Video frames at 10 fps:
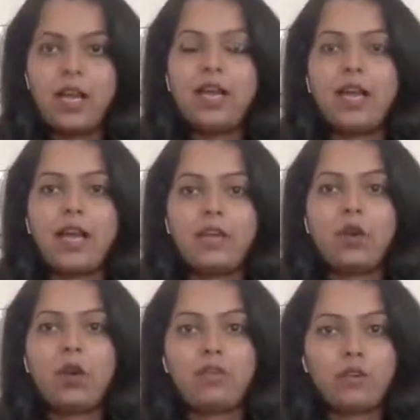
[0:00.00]
and
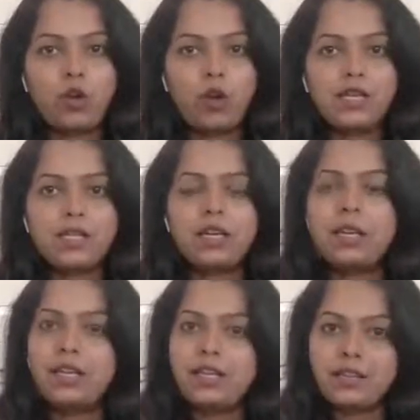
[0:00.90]
law of torts, again
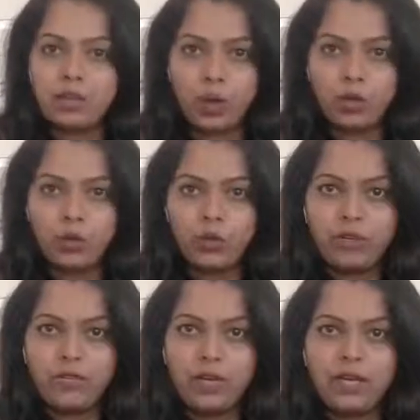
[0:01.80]
it is not
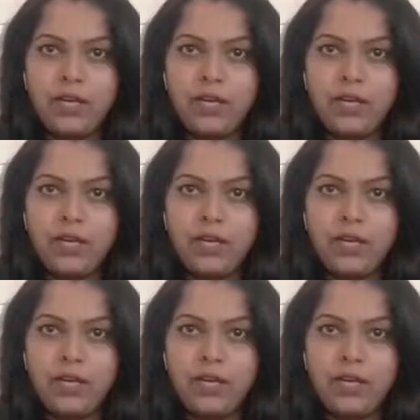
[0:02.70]
codified,